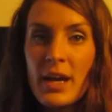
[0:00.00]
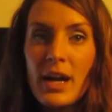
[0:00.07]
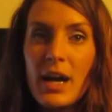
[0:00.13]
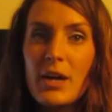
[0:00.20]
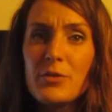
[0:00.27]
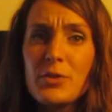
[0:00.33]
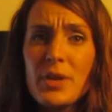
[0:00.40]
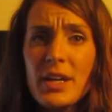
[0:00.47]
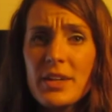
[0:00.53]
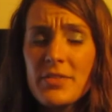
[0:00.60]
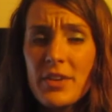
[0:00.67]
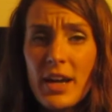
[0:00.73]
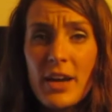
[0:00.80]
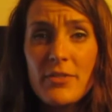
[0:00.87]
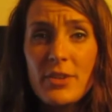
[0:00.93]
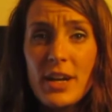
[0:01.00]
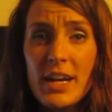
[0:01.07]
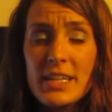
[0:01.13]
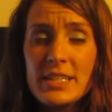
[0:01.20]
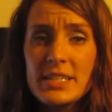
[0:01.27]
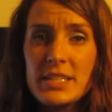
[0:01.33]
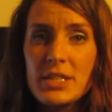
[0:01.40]
Have you ever
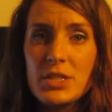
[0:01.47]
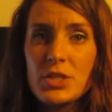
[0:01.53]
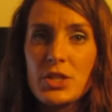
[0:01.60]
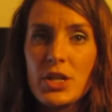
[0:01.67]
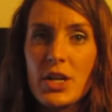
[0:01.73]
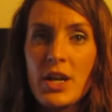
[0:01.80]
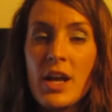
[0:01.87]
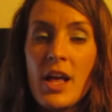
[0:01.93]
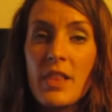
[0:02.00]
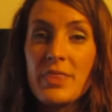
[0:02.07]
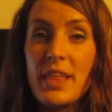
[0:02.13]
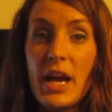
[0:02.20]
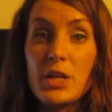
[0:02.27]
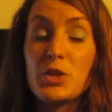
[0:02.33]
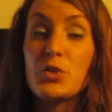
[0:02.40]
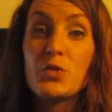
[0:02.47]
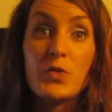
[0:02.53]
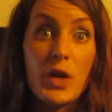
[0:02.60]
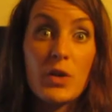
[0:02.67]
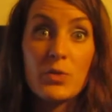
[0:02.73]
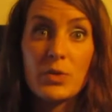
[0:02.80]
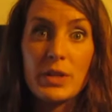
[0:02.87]
had a teacher that you
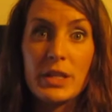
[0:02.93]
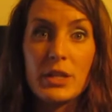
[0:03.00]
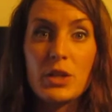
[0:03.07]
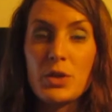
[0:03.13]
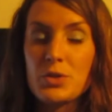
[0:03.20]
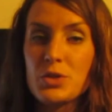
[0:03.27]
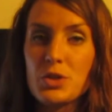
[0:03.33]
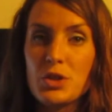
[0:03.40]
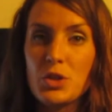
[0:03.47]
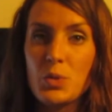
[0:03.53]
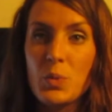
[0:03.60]
felt really close to,